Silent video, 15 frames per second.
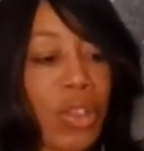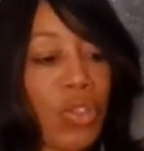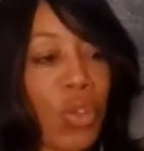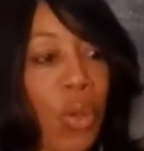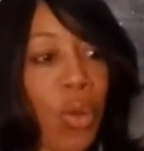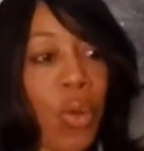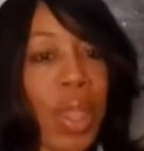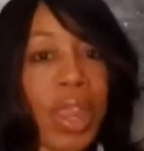
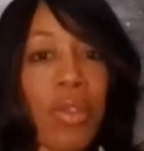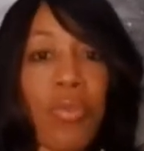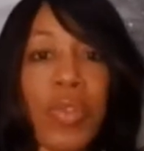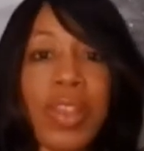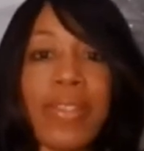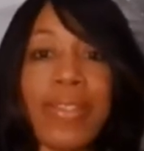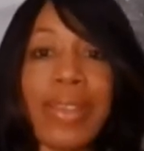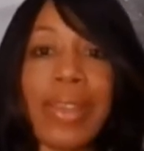So, in a
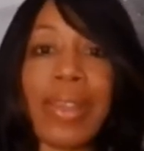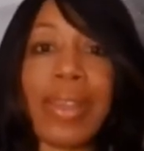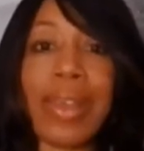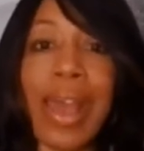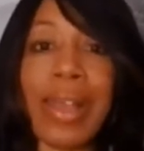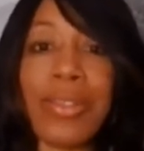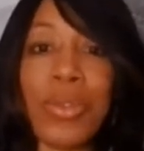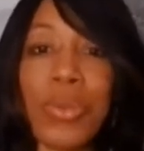recent
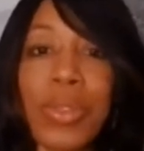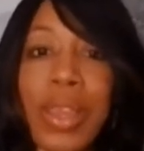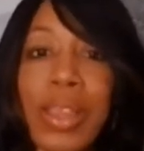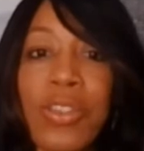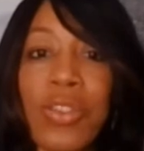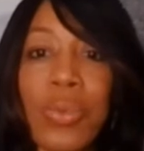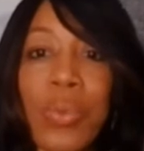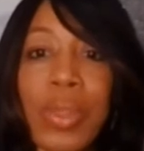
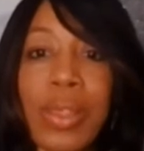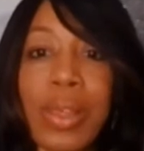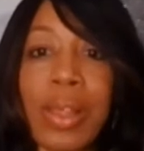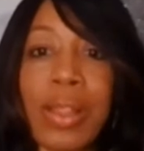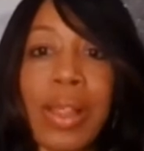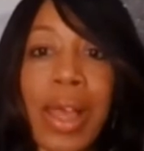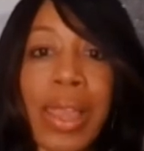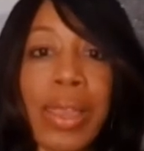consultation with
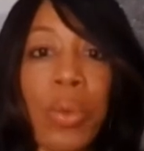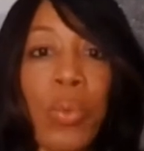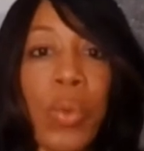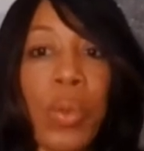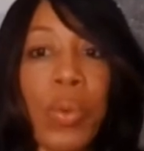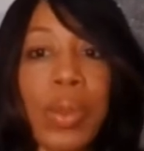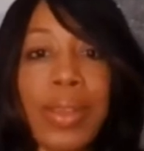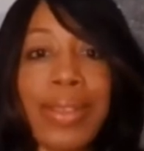a client, we
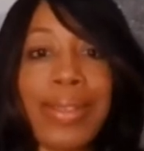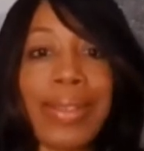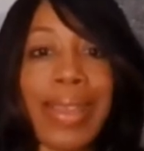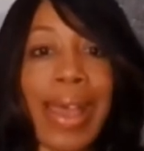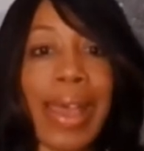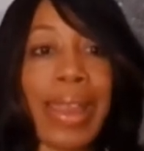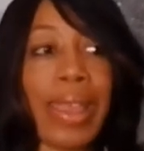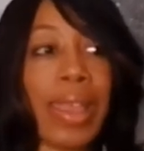were
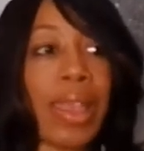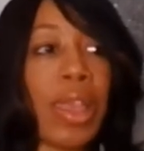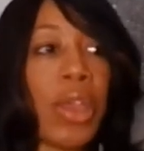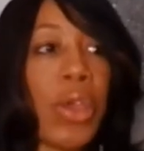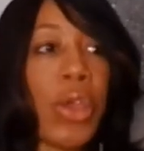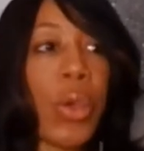deciding